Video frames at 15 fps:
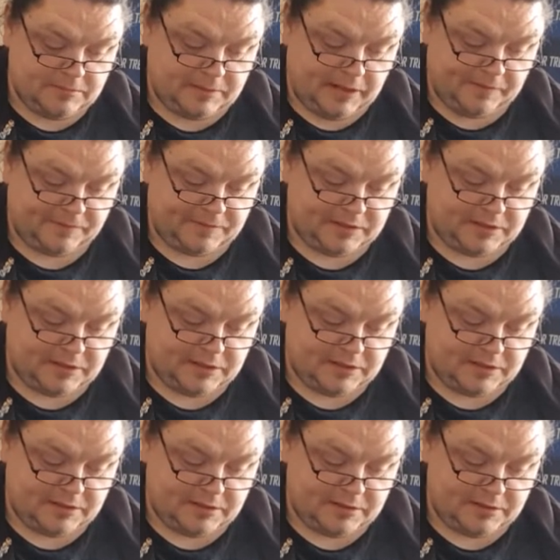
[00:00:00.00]
After
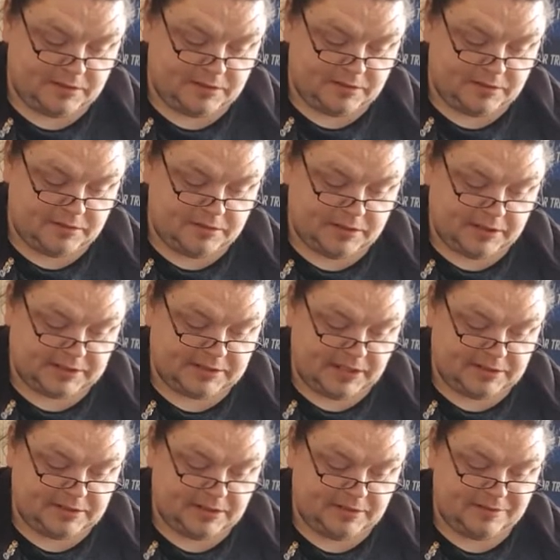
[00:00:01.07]

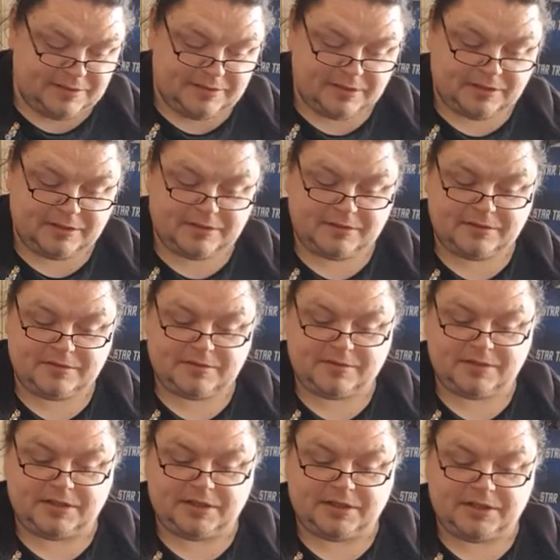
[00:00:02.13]
assessing the
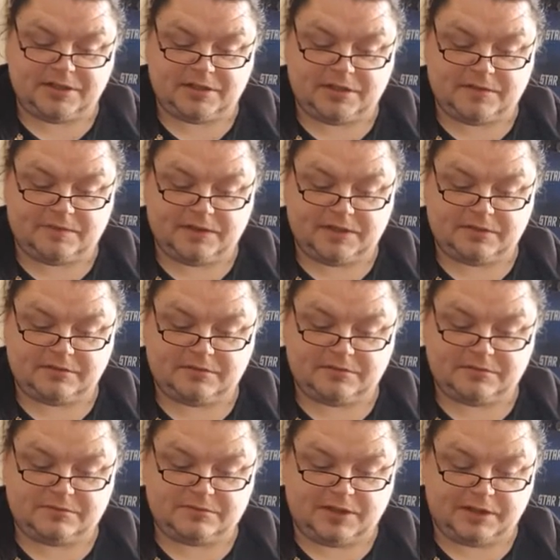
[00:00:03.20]
condition of the
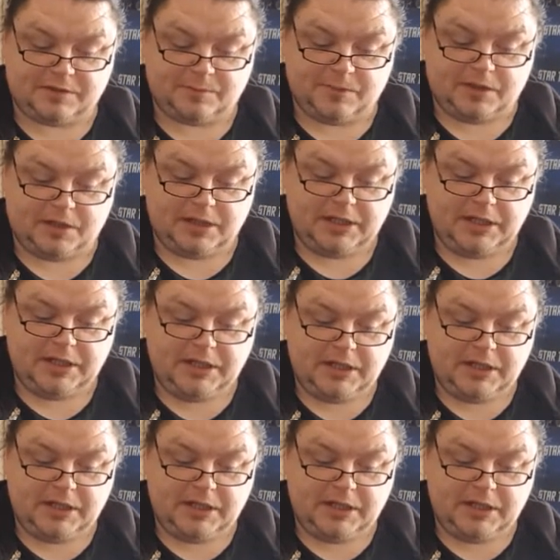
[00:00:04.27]
transport